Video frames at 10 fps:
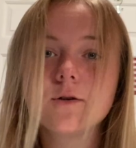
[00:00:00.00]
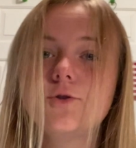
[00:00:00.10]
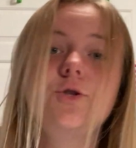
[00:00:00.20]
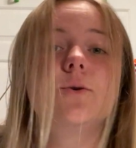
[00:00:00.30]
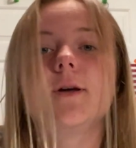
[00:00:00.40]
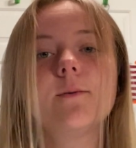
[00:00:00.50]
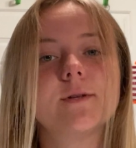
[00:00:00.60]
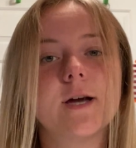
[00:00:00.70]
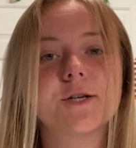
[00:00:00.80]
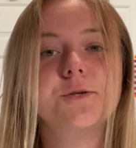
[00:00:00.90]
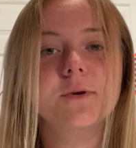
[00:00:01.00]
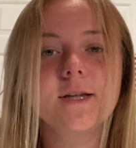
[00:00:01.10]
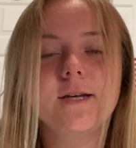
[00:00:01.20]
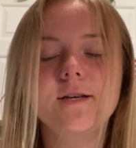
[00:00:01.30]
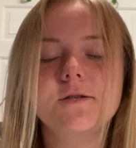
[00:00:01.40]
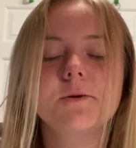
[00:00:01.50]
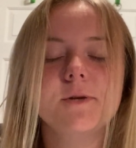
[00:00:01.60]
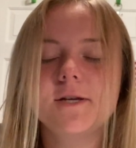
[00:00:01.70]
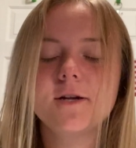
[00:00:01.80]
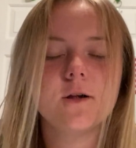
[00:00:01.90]
Shooting was actually really easy. We
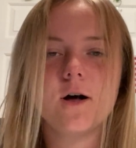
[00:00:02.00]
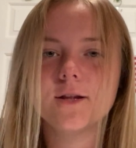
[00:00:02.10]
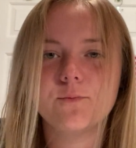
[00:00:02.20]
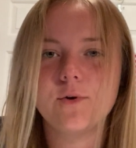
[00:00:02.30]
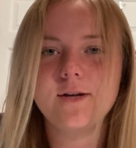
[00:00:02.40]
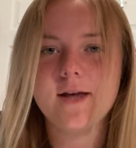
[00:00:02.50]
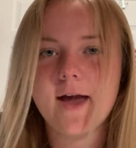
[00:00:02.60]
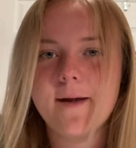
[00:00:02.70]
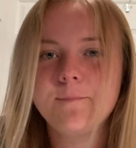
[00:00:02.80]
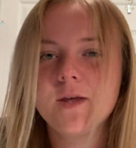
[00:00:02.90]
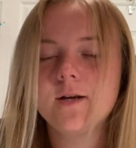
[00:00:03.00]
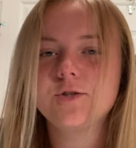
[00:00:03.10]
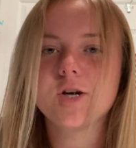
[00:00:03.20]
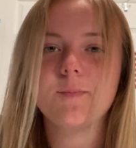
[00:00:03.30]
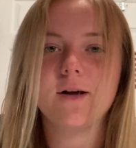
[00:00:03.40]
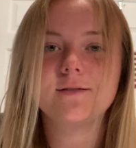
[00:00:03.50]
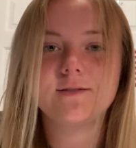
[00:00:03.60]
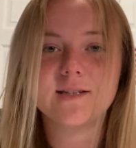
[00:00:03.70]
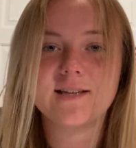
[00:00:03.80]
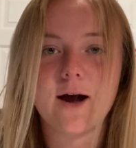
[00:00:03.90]
did it all in one day. It took about
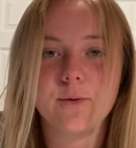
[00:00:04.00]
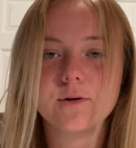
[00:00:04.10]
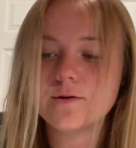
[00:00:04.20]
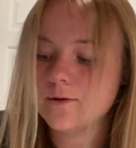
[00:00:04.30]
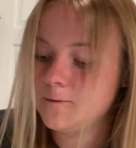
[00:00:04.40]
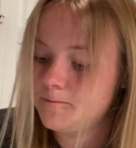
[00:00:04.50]
6 hours.